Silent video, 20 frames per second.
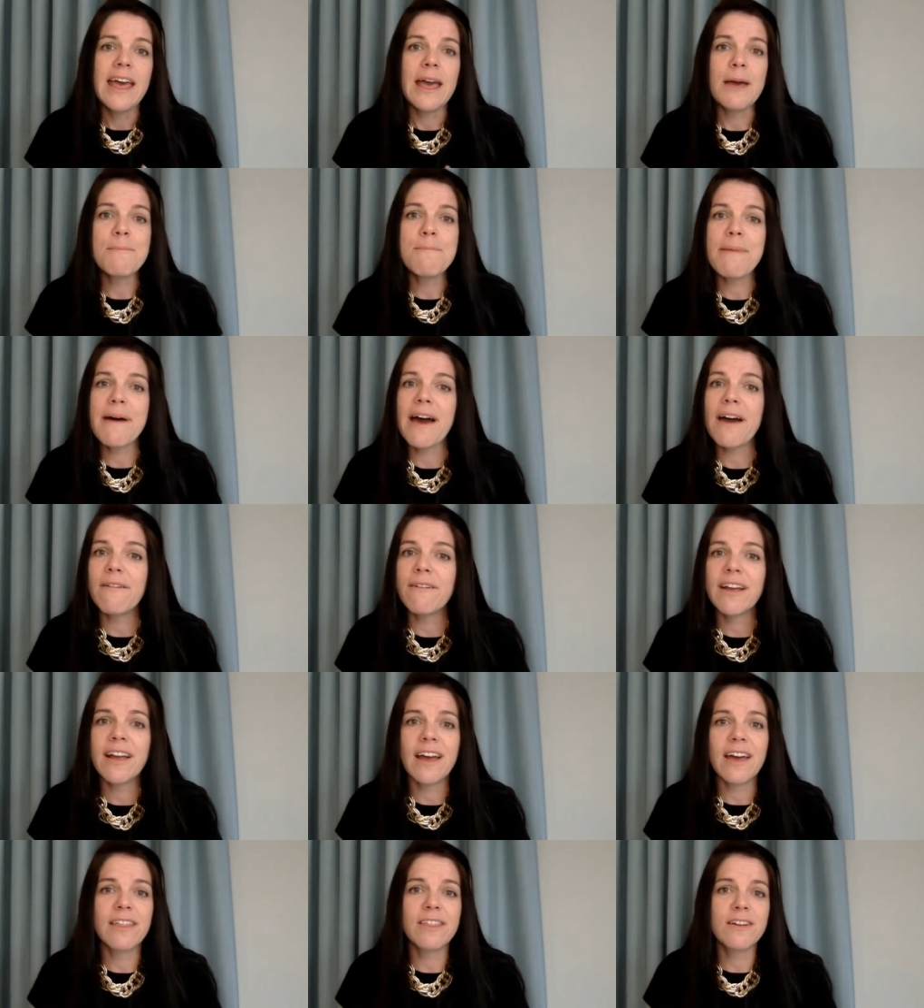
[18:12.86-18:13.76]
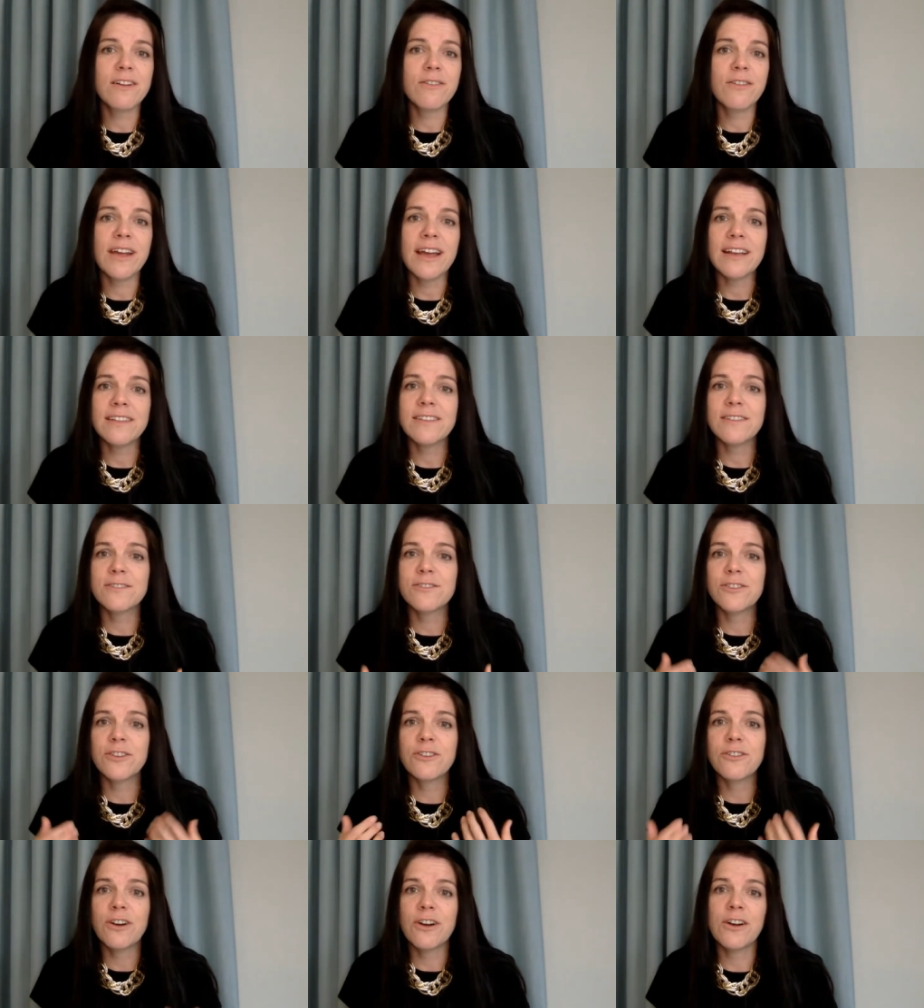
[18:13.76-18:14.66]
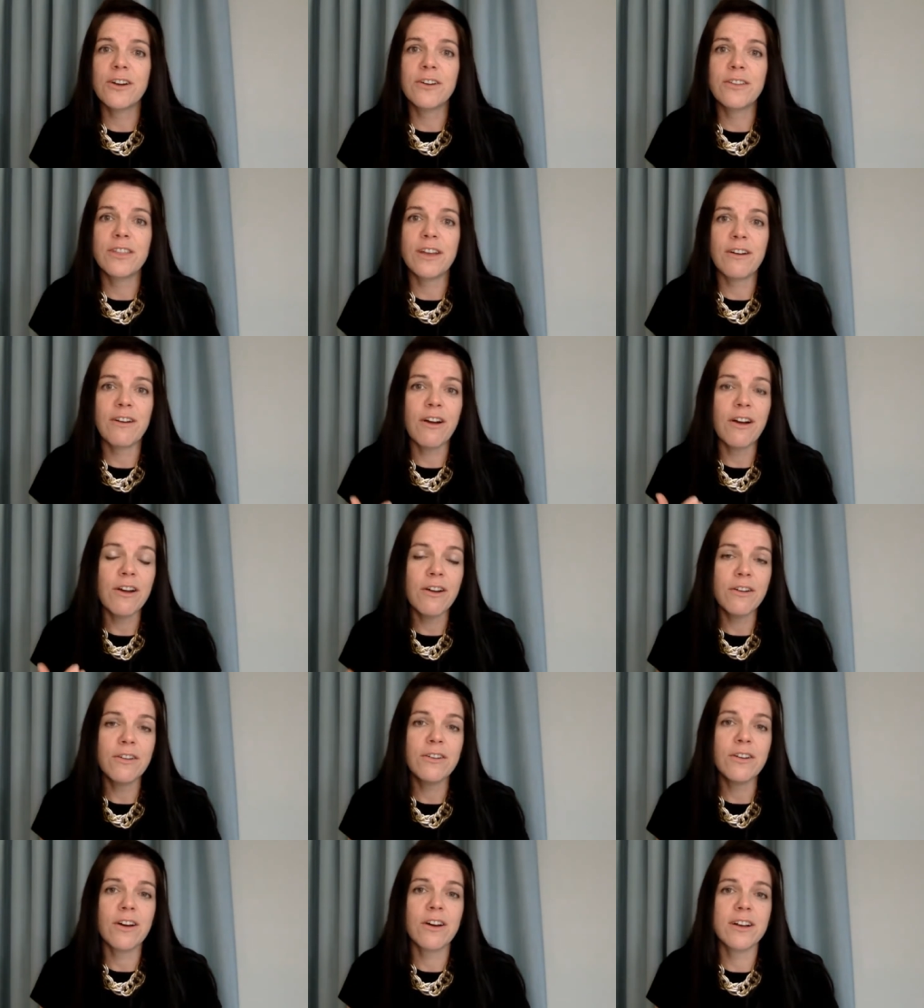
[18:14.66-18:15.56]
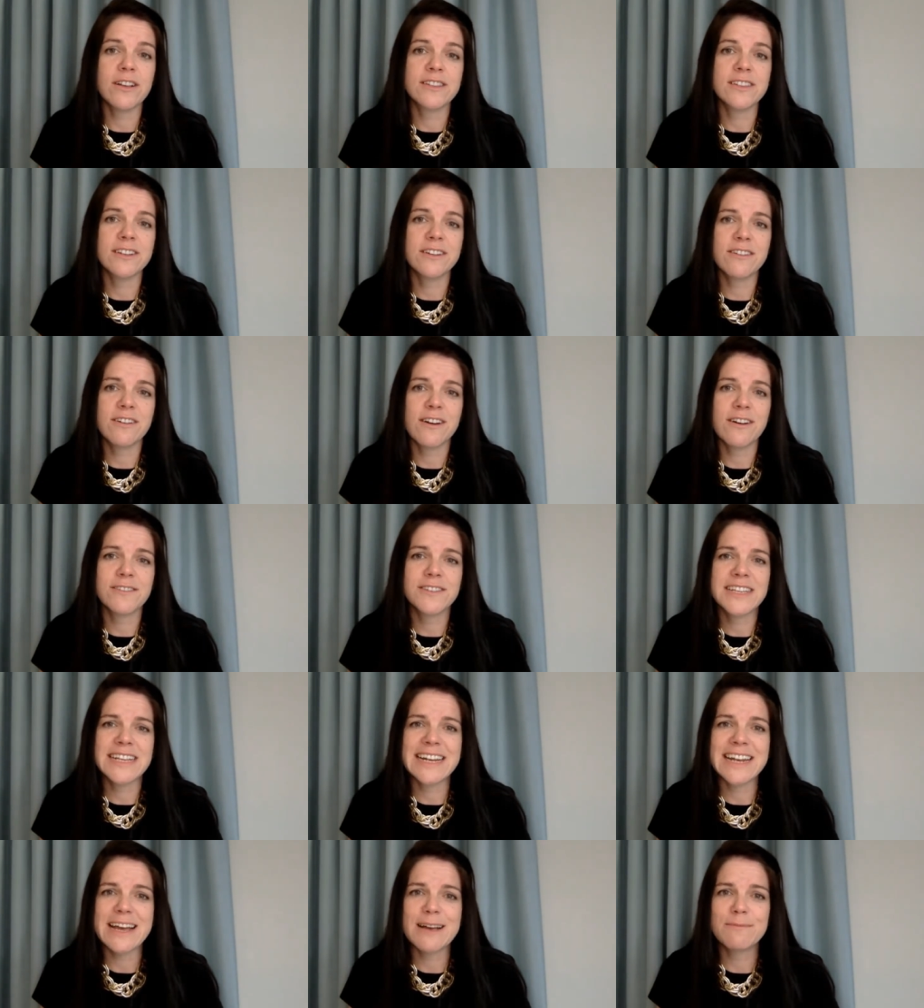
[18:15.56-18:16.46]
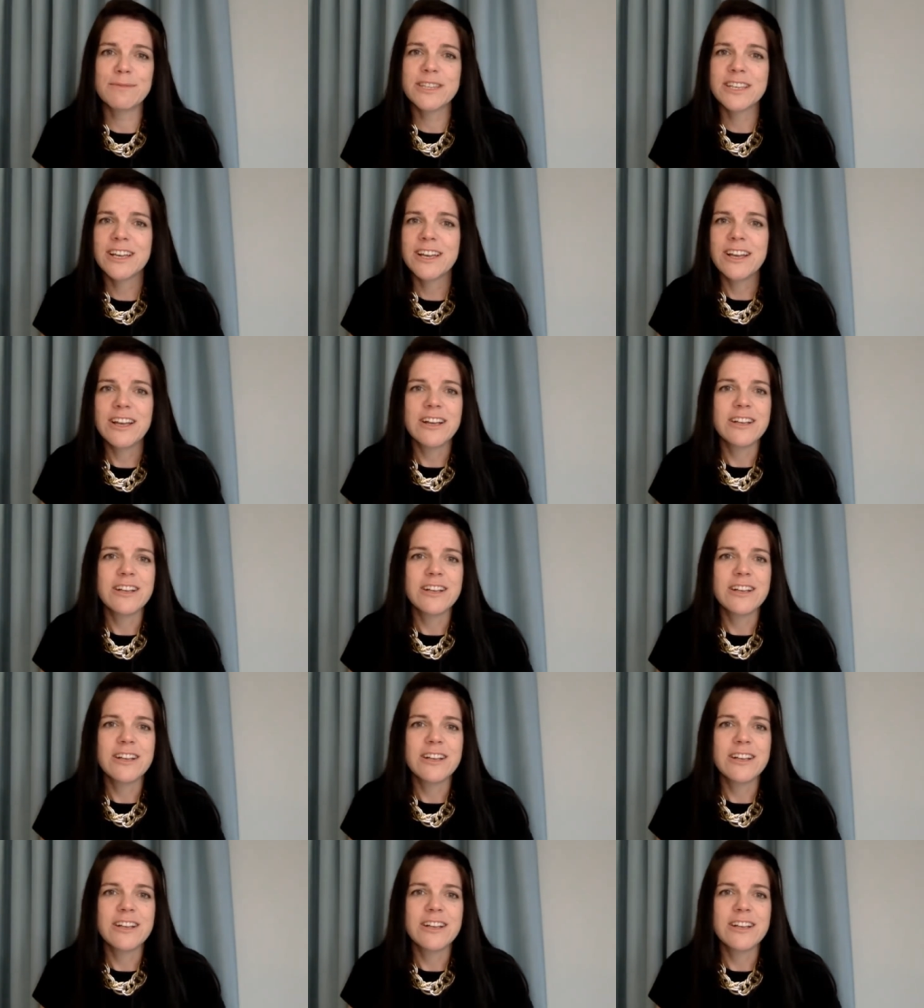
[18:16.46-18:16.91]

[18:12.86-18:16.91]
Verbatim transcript: Empowering other creatives to grow their own arts and crafts clubs.